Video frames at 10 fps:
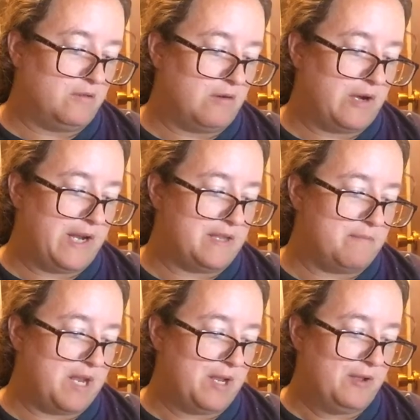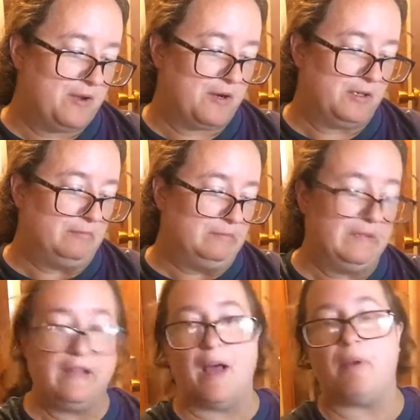or in the middle or
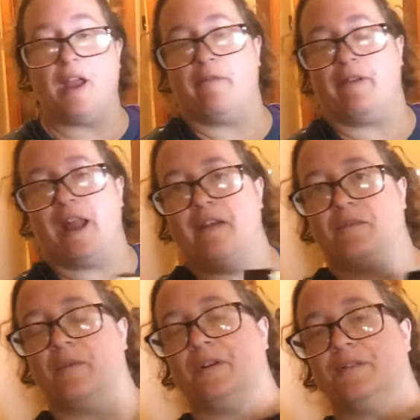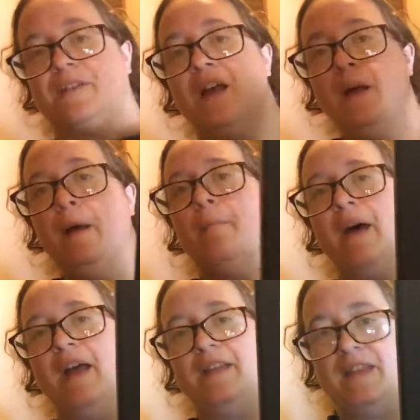I'll probably read it afterwards.
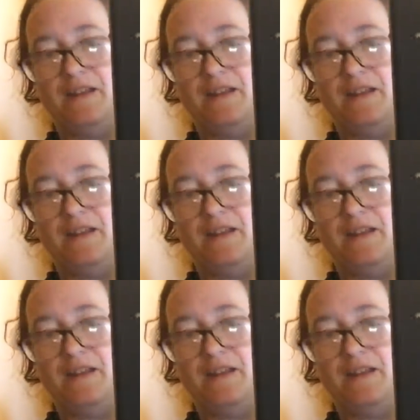But